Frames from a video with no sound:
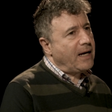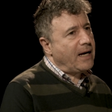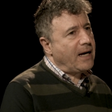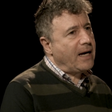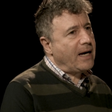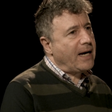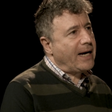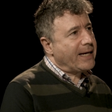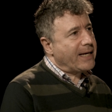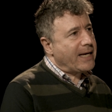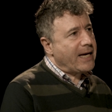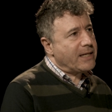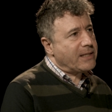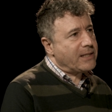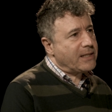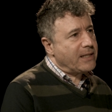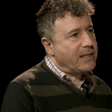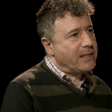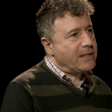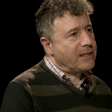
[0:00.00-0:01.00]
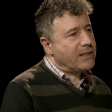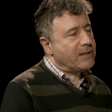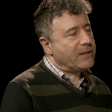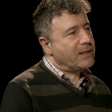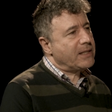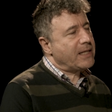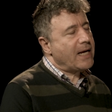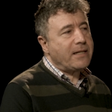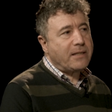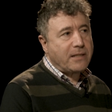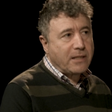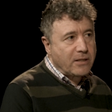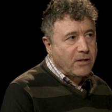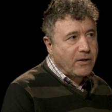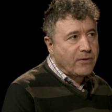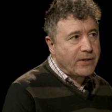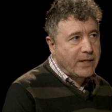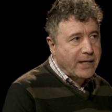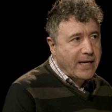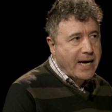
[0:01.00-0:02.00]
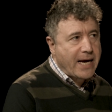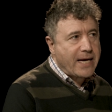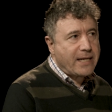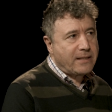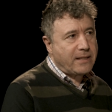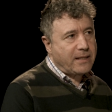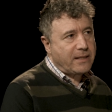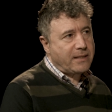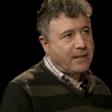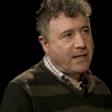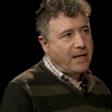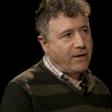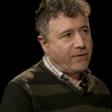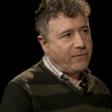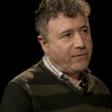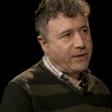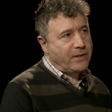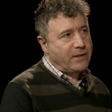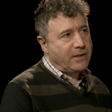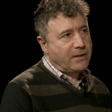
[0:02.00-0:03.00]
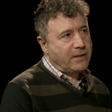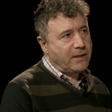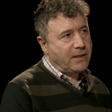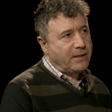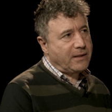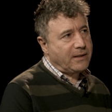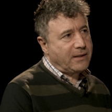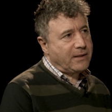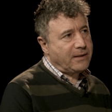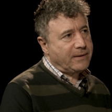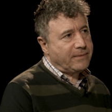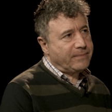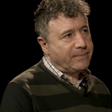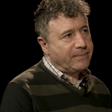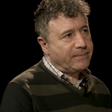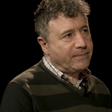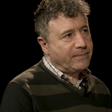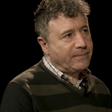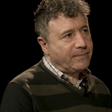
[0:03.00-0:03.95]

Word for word: uh, I guess, is centered on the gaze itself, isn't it? Mm-hmm.